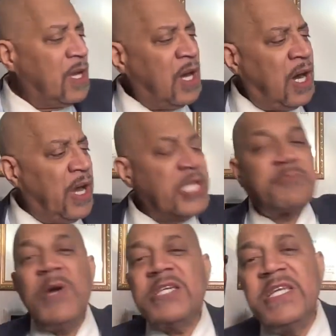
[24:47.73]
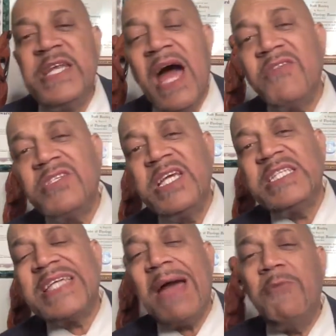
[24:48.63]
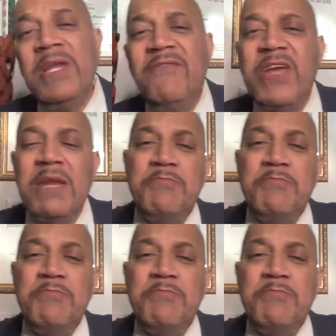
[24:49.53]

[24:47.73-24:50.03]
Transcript: Uh, especially now in this day and time we're living in,